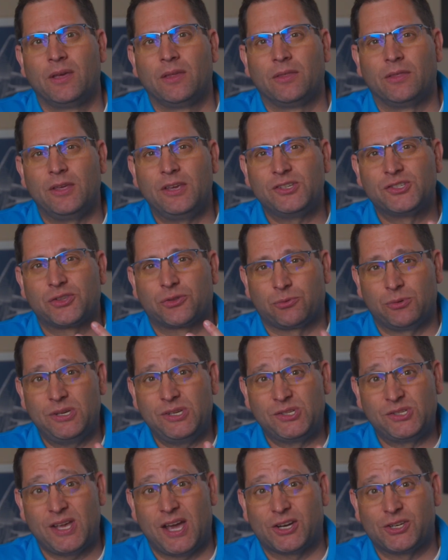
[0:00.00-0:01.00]
These 3
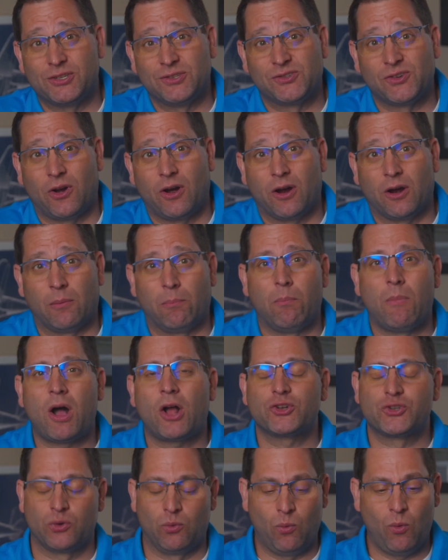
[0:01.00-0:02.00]
sections are
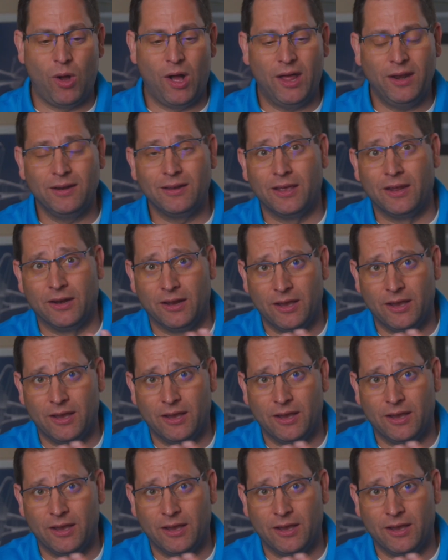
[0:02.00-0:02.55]
Module 1, an